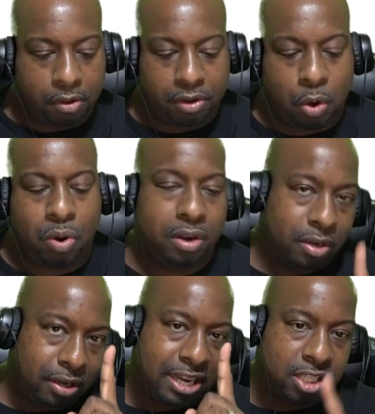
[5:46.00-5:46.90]
You know
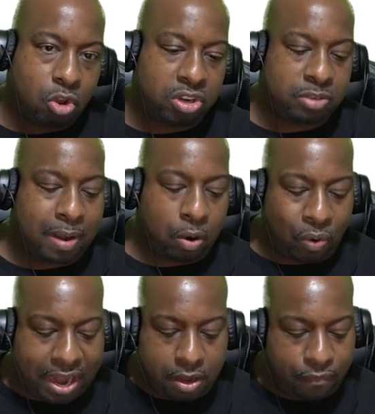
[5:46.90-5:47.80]
what? Let's start just by
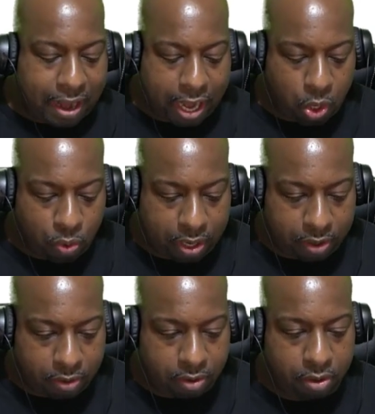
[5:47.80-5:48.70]
writing the value in
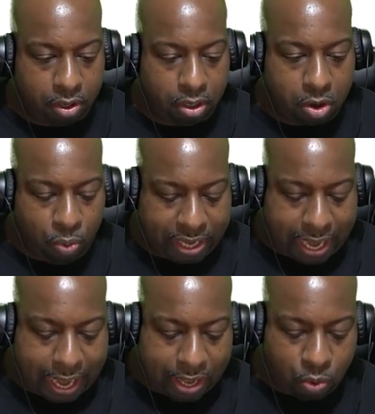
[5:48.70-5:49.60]
because we
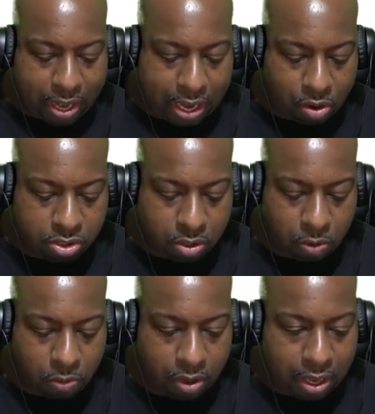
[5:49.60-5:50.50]
can do that
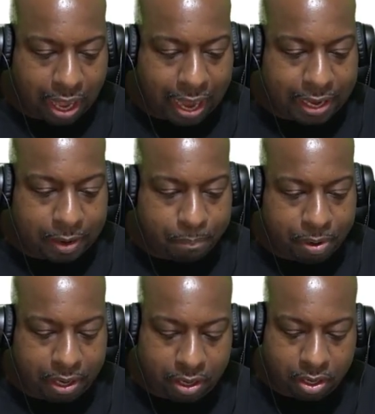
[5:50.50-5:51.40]
also.
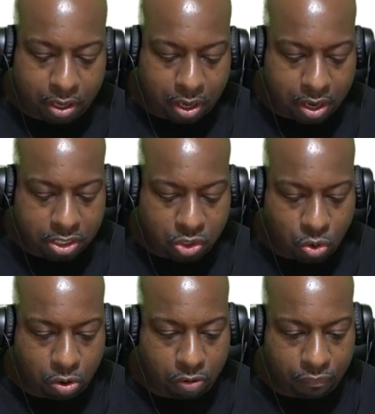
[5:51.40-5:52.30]
INP
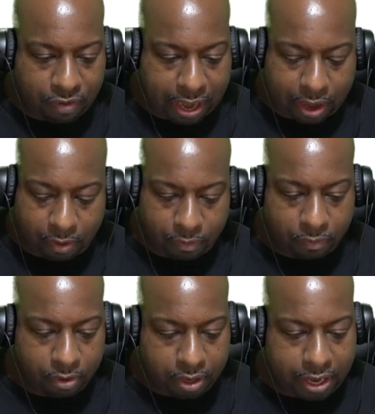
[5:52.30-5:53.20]
underscore val,
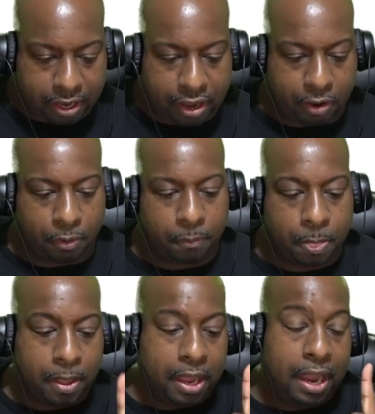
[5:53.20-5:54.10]
hit enter.
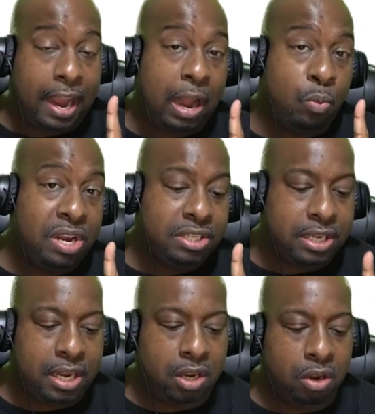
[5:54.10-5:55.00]
And we
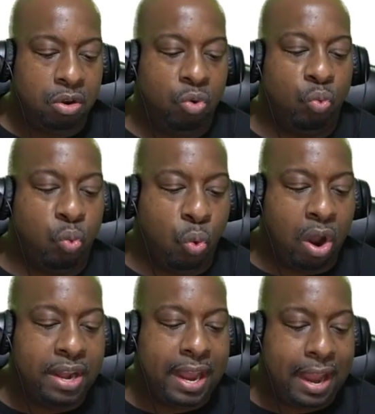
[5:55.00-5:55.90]
see
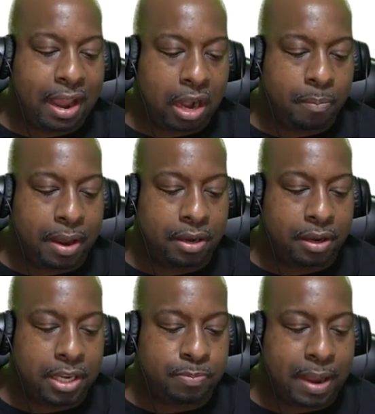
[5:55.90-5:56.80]
one element
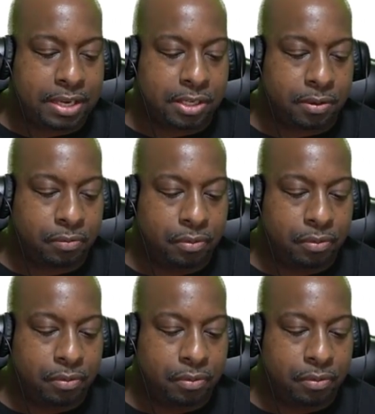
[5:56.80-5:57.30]
is matching.